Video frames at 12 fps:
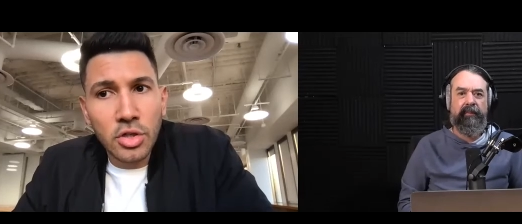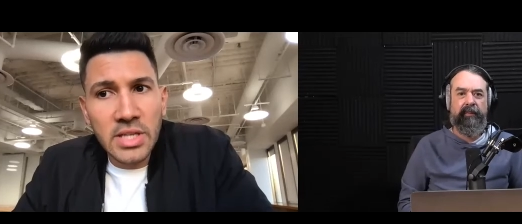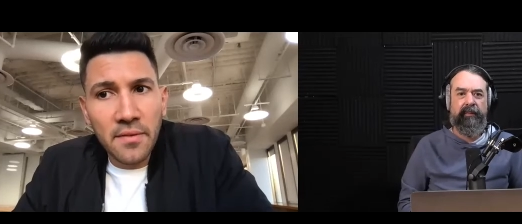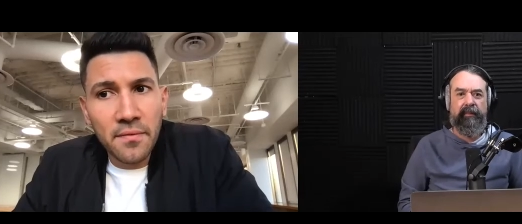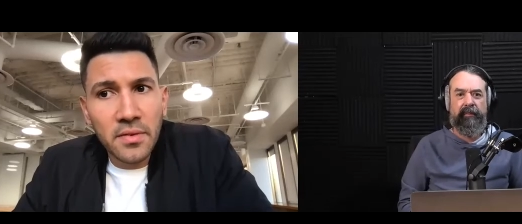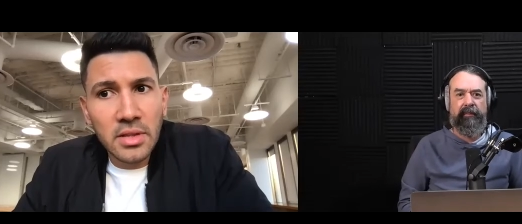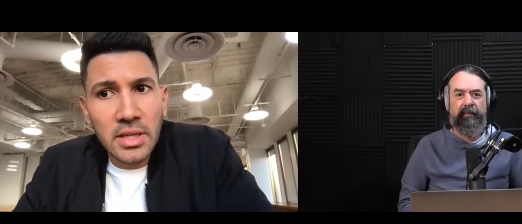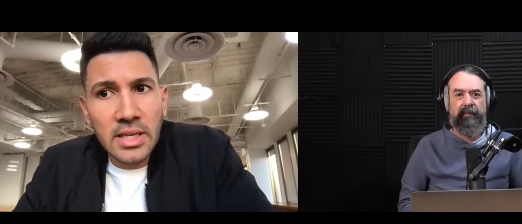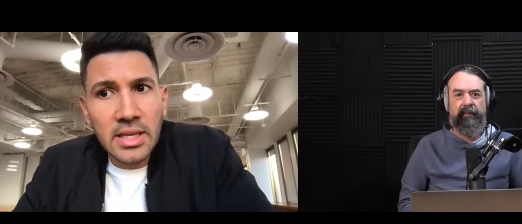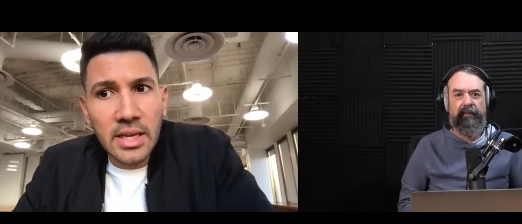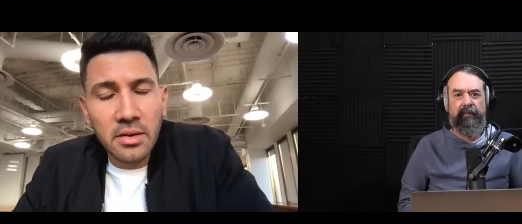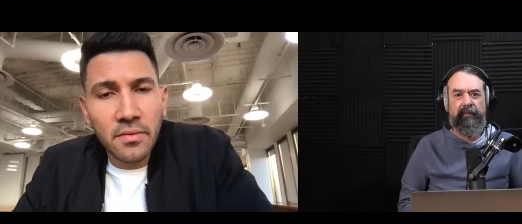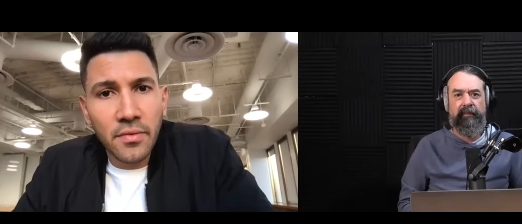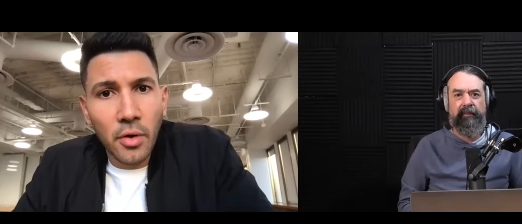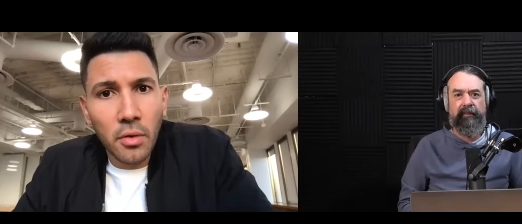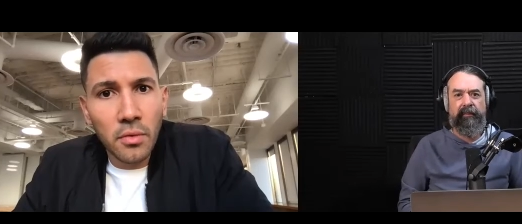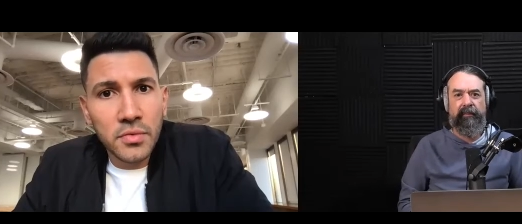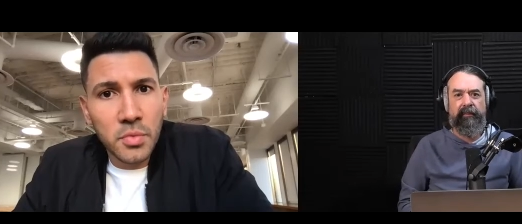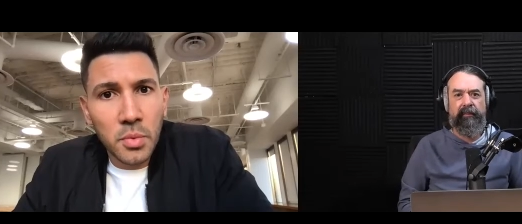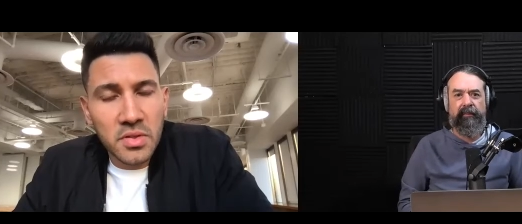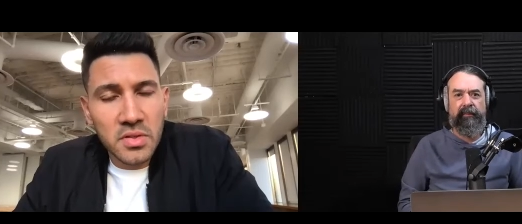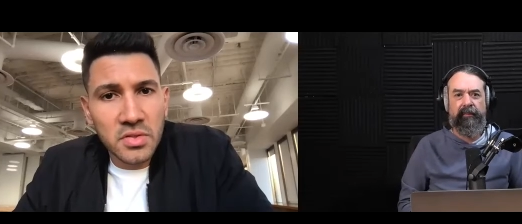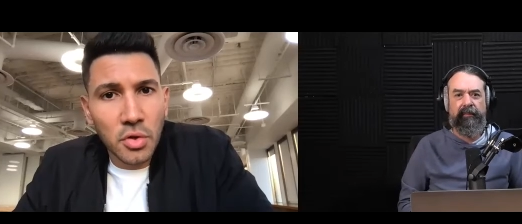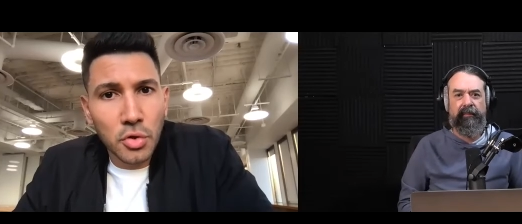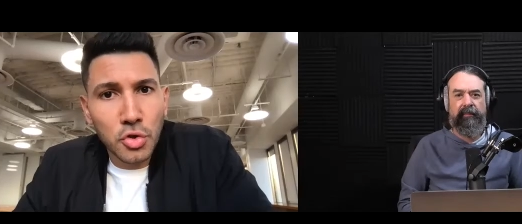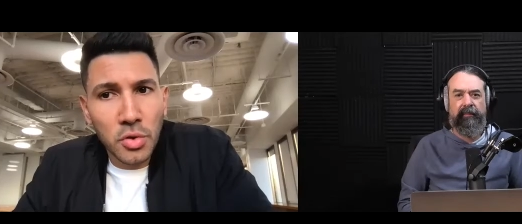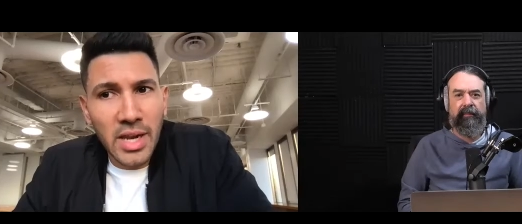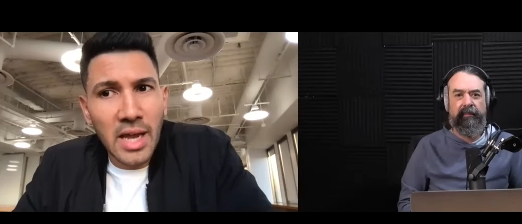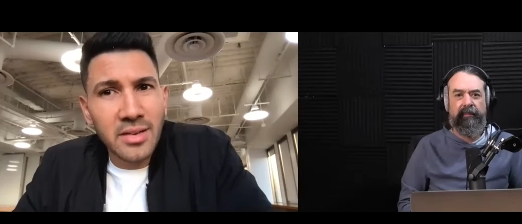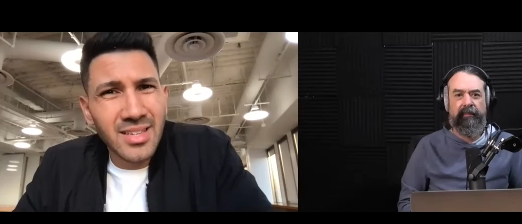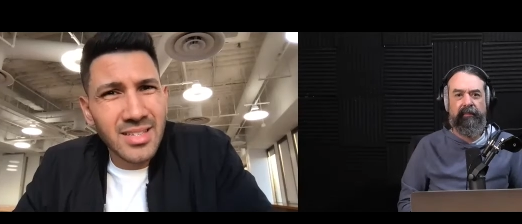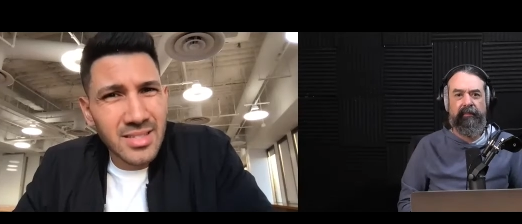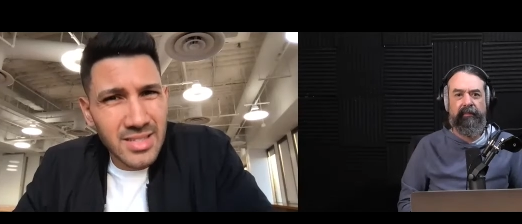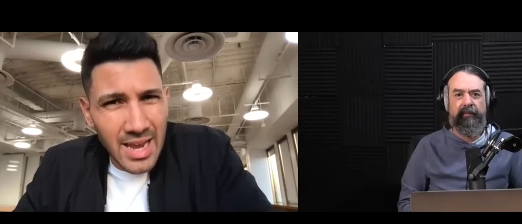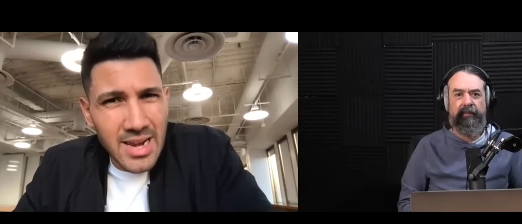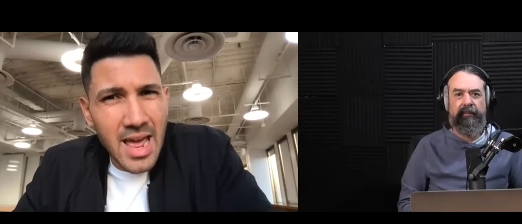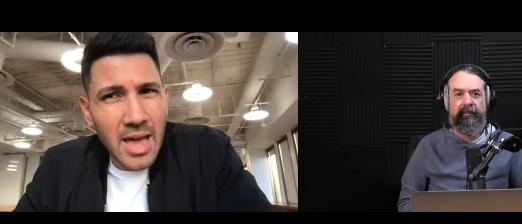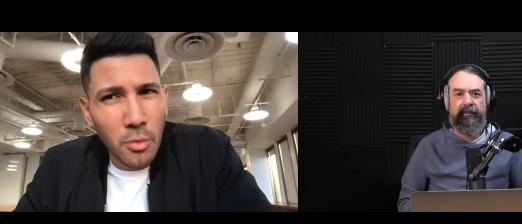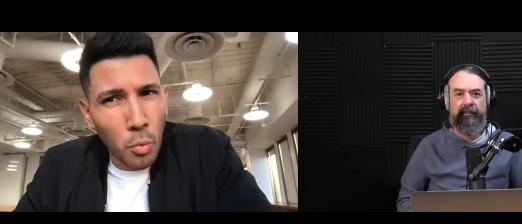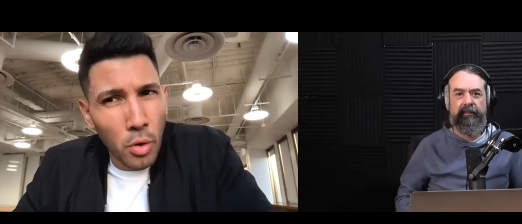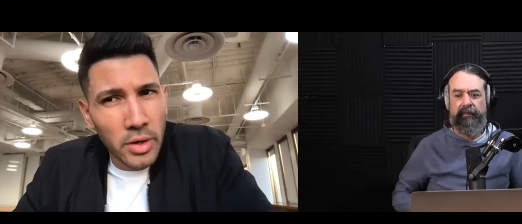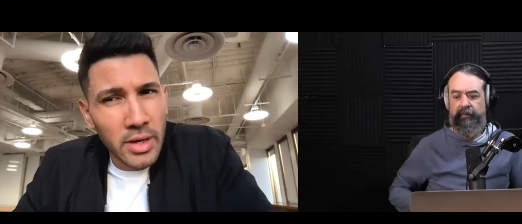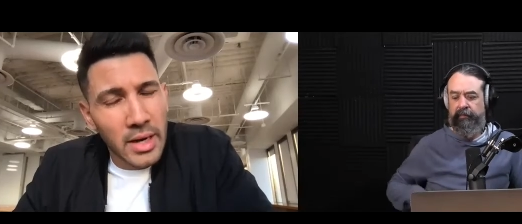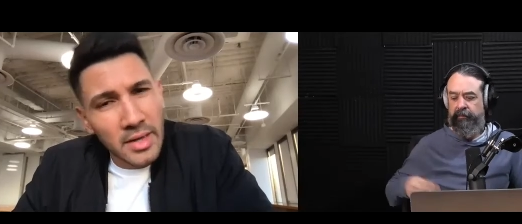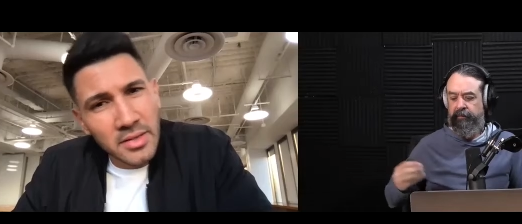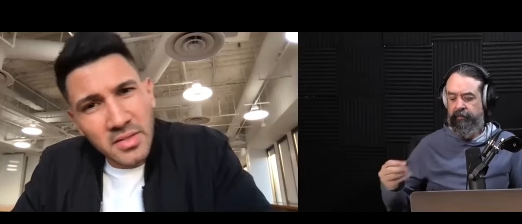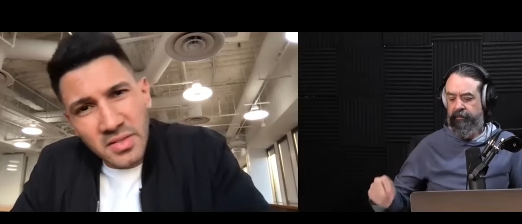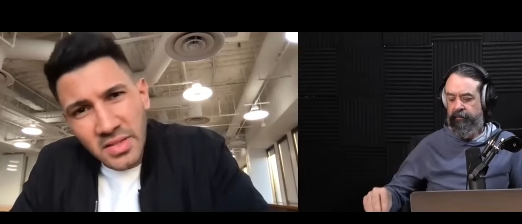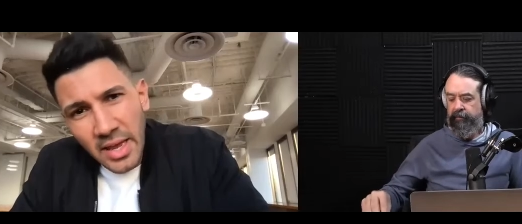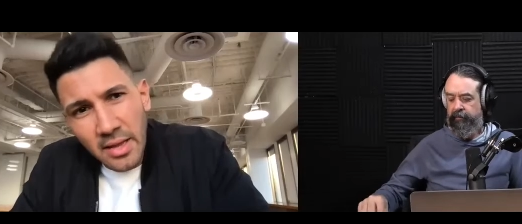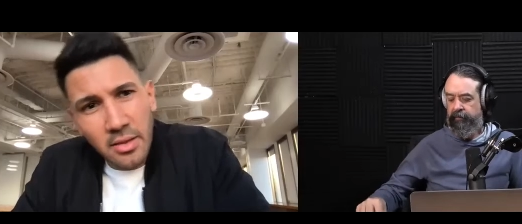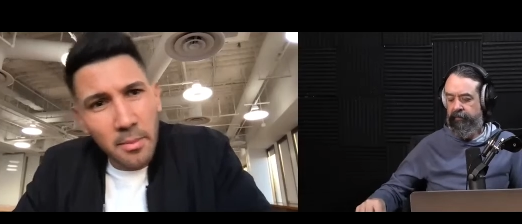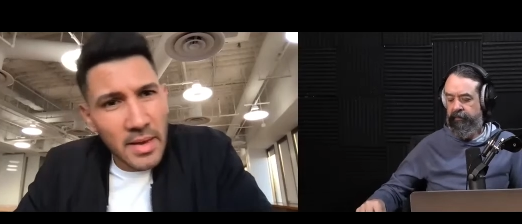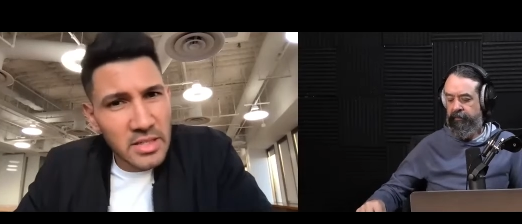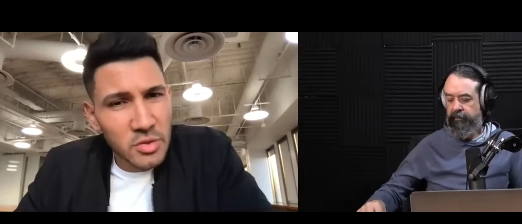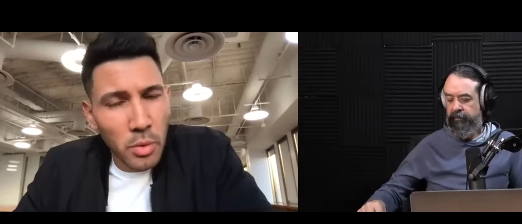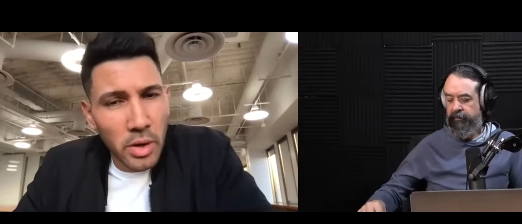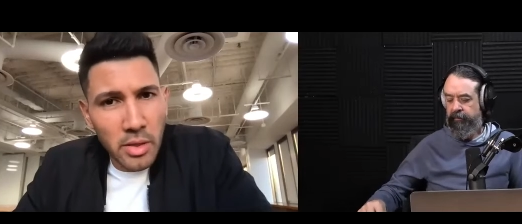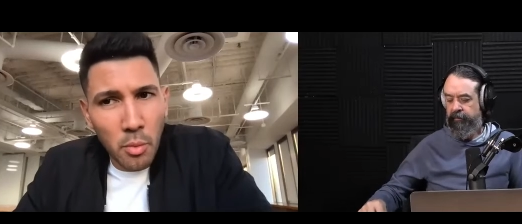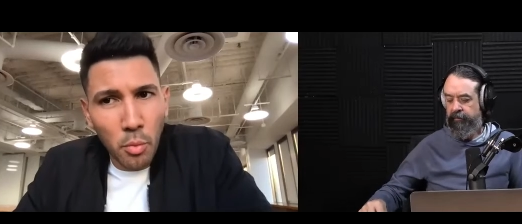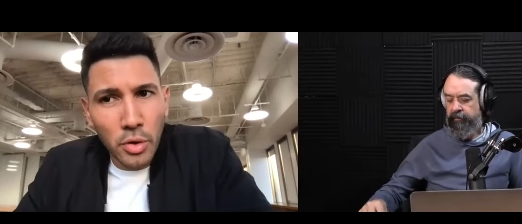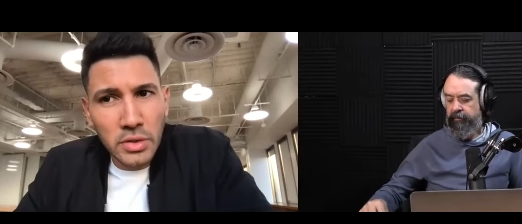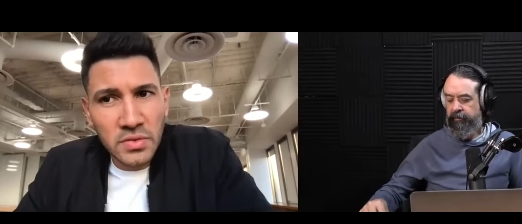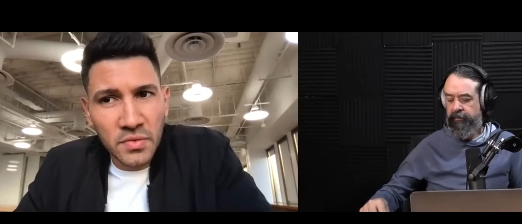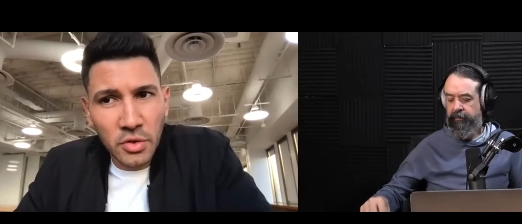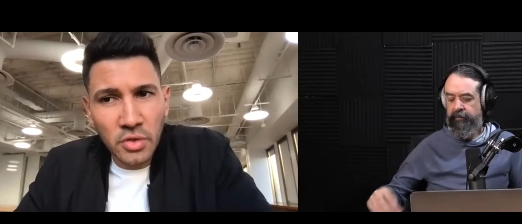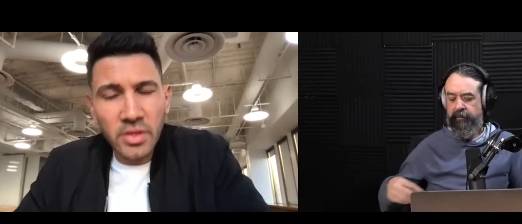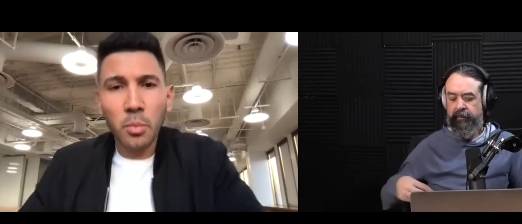Speaker 1: definitely get involved with the social and understand how to work and understand the best way that works for you.